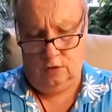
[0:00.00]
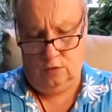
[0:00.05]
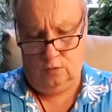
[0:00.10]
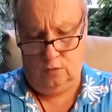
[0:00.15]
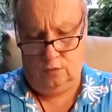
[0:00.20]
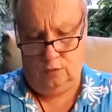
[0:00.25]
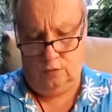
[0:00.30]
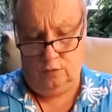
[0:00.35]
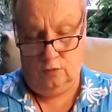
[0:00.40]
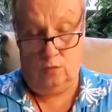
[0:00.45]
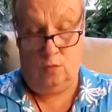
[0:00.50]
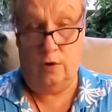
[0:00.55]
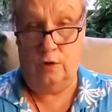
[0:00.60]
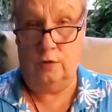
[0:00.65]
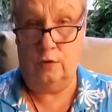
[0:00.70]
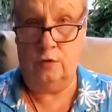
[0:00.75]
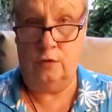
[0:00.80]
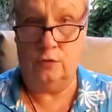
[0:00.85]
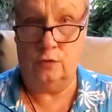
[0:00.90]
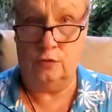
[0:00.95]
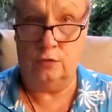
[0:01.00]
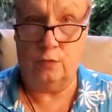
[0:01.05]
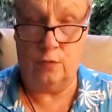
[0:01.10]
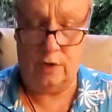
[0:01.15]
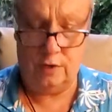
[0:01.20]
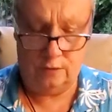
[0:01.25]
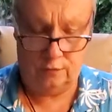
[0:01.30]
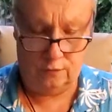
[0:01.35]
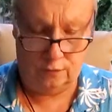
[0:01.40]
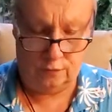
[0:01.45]
with the one who's
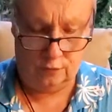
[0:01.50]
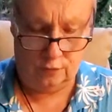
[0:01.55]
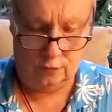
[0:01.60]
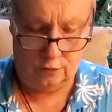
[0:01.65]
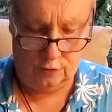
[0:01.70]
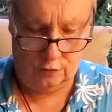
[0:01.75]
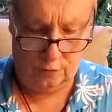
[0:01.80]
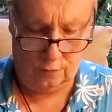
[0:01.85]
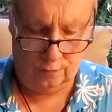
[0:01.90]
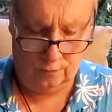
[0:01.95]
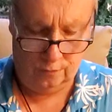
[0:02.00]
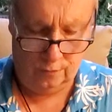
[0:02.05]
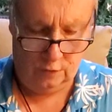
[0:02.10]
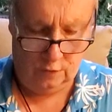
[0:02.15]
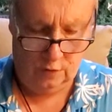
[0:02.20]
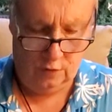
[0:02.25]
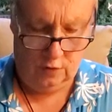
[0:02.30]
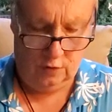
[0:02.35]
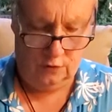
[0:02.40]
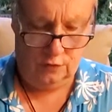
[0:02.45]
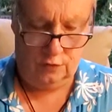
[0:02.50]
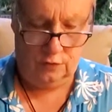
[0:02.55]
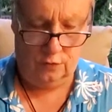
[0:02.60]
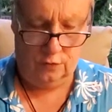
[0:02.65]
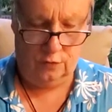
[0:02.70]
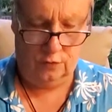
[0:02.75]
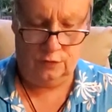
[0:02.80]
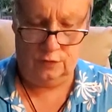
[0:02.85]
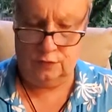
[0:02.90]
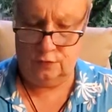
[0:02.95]
right for you.
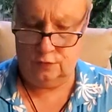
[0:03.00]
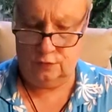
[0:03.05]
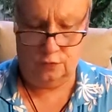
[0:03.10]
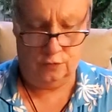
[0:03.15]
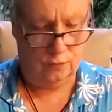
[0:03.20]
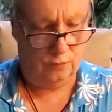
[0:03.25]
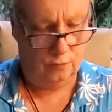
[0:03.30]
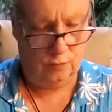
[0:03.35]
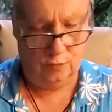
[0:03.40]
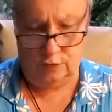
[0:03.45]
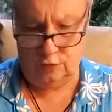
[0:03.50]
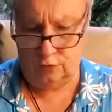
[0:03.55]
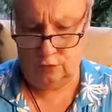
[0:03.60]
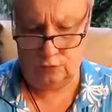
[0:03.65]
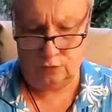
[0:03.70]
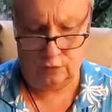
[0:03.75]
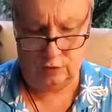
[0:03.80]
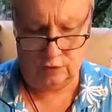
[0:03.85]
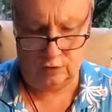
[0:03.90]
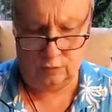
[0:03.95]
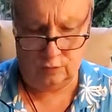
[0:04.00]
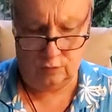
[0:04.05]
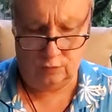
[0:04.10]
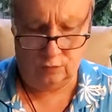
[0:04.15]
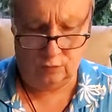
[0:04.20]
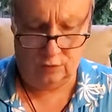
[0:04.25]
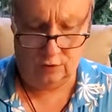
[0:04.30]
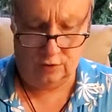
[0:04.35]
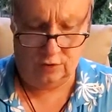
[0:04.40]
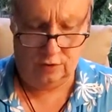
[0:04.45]
So it shouldn't be a triggery
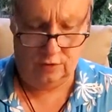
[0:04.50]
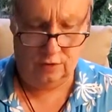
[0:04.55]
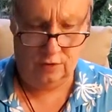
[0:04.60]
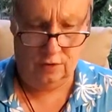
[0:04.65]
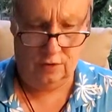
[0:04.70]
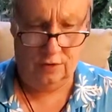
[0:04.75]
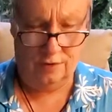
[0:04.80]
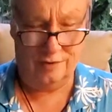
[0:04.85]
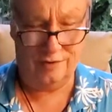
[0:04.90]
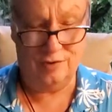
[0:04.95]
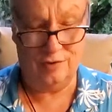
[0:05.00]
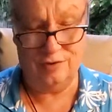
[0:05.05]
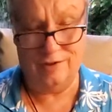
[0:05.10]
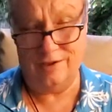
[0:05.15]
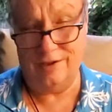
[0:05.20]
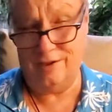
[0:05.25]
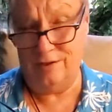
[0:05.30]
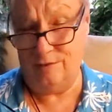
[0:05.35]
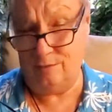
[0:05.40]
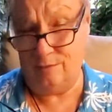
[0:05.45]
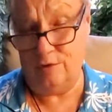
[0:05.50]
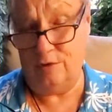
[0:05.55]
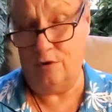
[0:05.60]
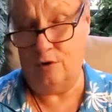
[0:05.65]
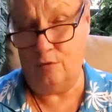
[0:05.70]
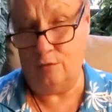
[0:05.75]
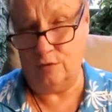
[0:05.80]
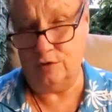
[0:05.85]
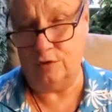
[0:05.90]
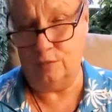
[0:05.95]
read. It should kind of be
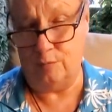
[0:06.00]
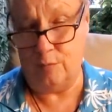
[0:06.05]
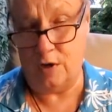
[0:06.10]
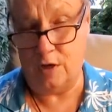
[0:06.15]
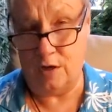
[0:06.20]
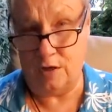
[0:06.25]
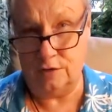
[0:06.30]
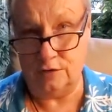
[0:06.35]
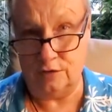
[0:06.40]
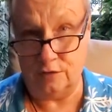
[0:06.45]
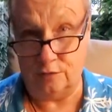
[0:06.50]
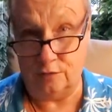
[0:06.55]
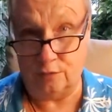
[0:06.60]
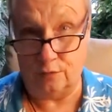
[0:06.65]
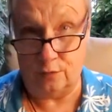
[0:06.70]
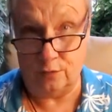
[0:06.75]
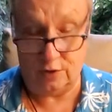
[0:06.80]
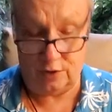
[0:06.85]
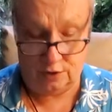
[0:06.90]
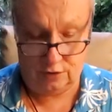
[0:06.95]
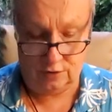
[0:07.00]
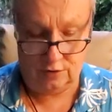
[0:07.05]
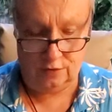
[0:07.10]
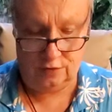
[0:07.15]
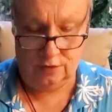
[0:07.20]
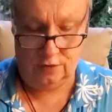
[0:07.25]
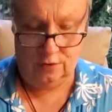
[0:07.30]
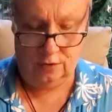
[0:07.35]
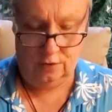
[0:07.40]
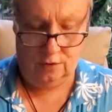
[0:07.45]
always a positive read.
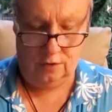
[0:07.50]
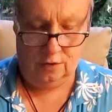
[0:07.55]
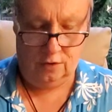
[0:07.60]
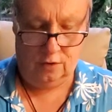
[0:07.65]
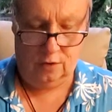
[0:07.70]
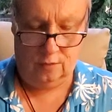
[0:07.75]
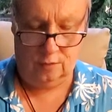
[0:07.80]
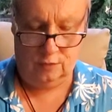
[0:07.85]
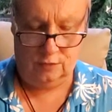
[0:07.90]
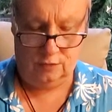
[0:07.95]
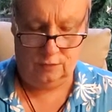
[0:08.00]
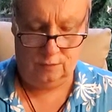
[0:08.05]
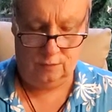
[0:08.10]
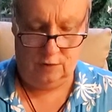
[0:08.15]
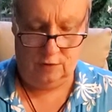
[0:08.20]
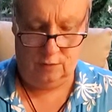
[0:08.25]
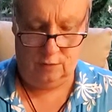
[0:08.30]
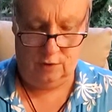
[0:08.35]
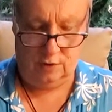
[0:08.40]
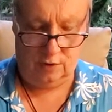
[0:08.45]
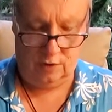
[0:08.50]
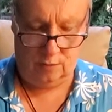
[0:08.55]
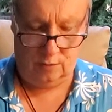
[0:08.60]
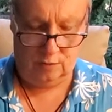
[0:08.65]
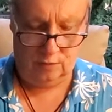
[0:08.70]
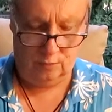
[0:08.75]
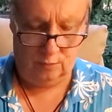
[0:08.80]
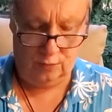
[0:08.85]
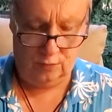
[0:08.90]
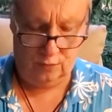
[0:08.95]
They may not be
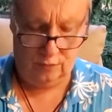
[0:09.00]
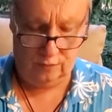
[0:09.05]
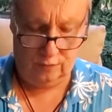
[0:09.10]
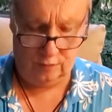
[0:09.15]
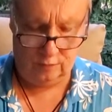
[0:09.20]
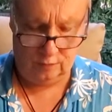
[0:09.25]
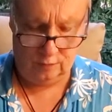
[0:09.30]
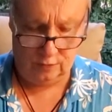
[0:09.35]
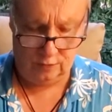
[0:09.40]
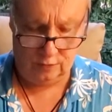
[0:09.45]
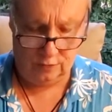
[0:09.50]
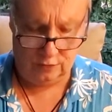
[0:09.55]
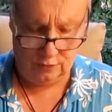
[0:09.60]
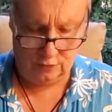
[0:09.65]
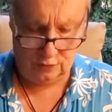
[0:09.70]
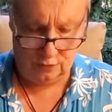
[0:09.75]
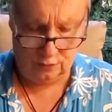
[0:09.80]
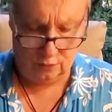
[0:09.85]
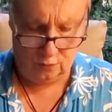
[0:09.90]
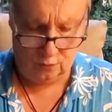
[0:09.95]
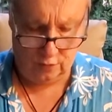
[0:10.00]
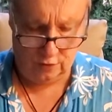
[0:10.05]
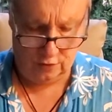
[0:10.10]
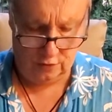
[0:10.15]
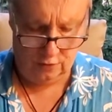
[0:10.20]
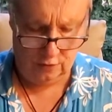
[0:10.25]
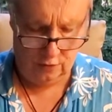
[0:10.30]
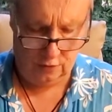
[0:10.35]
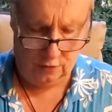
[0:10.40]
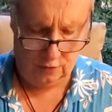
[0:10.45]
perfect, but this is the one
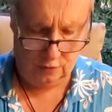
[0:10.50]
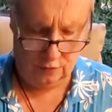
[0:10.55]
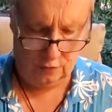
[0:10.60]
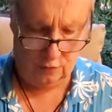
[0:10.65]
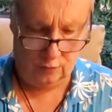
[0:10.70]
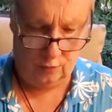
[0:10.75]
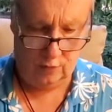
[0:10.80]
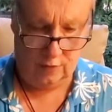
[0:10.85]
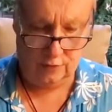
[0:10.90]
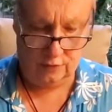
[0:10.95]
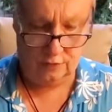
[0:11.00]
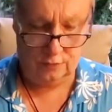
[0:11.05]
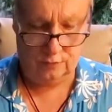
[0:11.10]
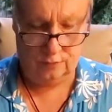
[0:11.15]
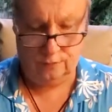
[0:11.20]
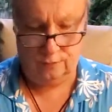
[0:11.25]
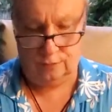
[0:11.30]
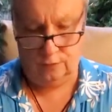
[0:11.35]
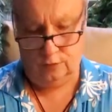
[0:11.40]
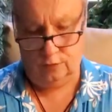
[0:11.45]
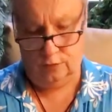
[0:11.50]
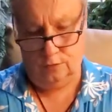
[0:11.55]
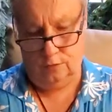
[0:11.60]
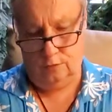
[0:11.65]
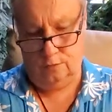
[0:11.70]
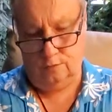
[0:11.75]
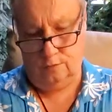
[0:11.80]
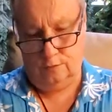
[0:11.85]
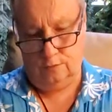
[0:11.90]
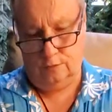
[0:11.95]
that's best for
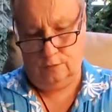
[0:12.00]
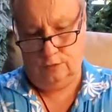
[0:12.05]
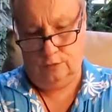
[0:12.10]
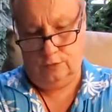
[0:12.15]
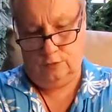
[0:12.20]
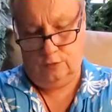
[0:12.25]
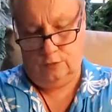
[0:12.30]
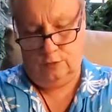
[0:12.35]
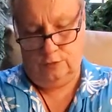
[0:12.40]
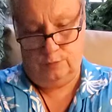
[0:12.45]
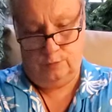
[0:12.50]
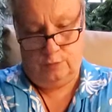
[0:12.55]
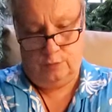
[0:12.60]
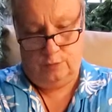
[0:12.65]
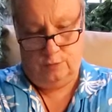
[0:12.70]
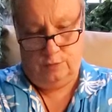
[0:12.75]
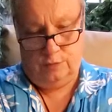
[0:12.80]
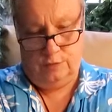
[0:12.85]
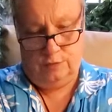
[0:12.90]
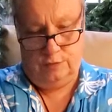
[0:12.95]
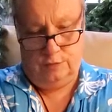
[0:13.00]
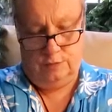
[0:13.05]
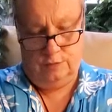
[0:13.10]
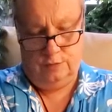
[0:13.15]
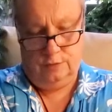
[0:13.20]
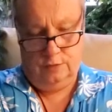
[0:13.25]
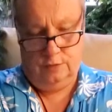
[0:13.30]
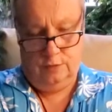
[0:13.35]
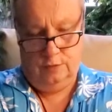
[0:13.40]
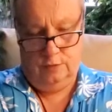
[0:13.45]
you, for your soul's purpose.
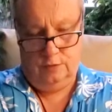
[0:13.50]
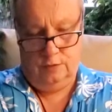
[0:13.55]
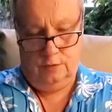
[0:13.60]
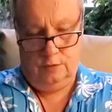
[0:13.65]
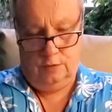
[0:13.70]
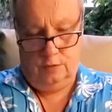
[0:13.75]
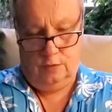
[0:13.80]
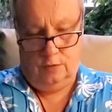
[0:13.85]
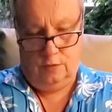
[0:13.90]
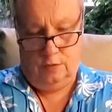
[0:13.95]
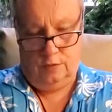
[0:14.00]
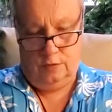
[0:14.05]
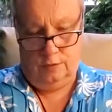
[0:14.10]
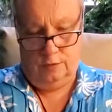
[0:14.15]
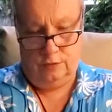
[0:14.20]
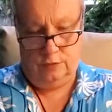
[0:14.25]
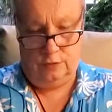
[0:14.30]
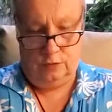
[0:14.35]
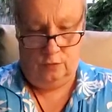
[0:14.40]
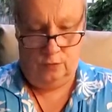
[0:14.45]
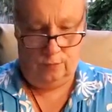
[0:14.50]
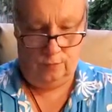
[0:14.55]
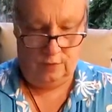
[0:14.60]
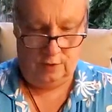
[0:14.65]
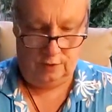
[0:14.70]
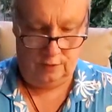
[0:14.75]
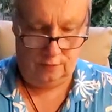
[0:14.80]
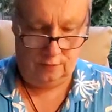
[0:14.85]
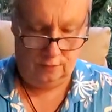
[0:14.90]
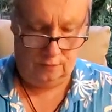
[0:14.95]
We call it a
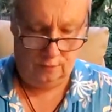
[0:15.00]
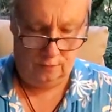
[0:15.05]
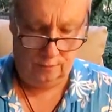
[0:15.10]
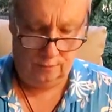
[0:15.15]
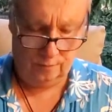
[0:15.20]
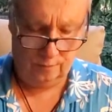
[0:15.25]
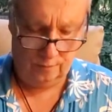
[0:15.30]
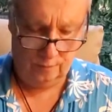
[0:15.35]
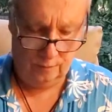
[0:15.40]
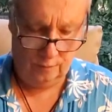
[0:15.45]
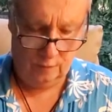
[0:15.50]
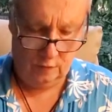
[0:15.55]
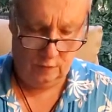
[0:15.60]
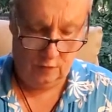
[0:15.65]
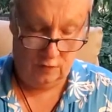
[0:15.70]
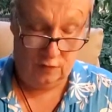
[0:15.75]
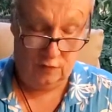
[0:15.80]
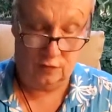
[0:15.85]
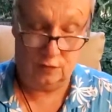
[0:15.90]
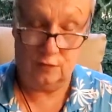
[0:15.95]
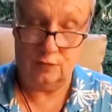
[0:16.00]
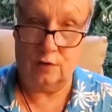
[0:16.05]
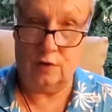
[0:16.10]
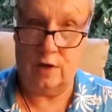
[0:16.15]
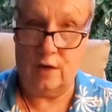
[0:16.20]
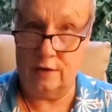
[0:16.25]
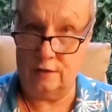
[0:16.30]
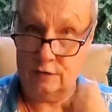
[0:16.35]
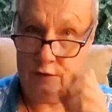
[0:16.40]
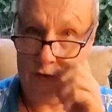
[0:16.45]
soulmate, no? I think there's
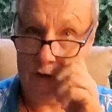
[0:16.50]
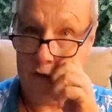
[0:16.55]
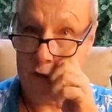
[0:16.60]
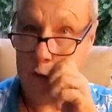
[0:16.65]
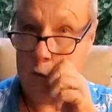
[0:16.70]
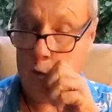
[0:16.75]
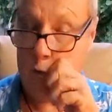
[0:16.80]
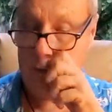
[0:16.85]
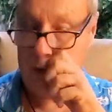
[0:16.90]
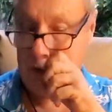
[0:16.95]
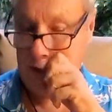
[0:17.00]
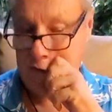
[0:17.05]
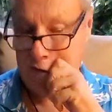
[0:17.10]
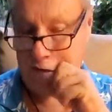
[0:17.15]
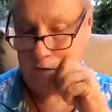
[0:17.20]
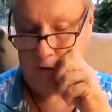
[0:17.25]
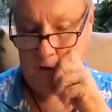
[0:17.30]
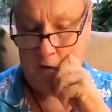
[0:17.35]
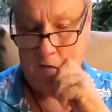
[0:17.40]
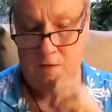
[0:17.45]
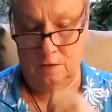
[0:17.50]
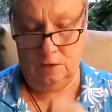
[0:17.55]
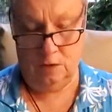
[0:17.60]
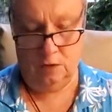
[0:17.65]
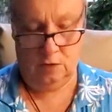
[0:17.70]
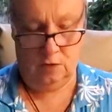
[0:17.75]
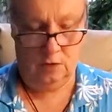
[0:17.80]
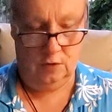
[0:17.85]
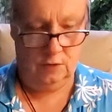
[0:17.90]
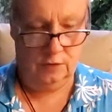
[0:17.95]
lots of soulmates, huh?
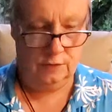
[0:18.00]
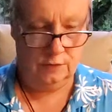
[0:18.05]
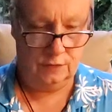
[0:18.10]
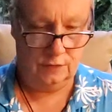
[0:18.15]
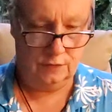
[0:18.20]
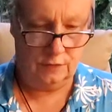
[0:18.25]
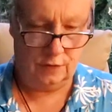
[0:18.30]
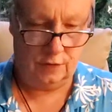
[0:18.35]
This is